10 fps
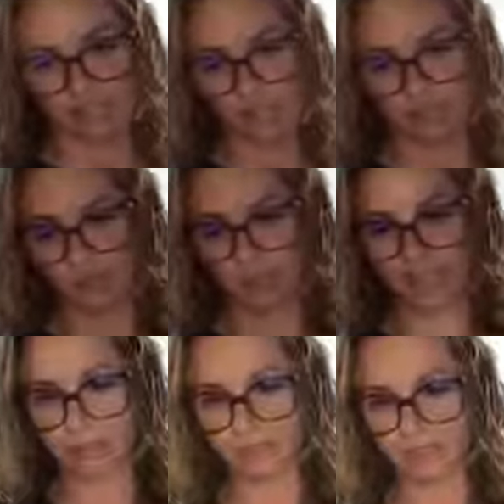So
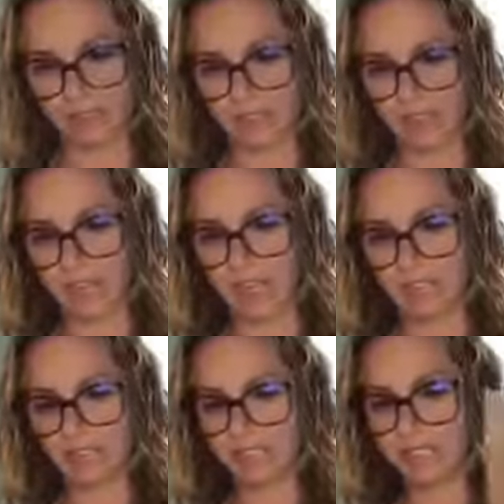again, this is the
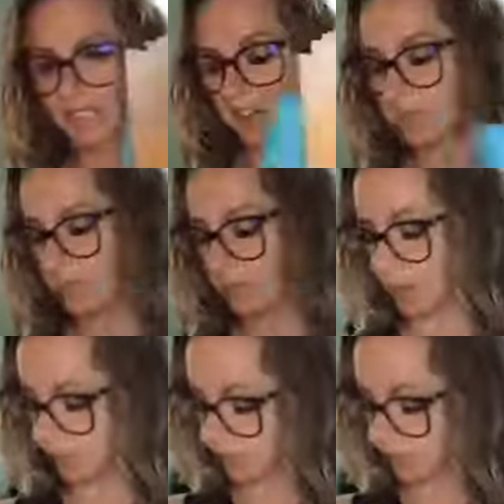Yamas and Niyamas book.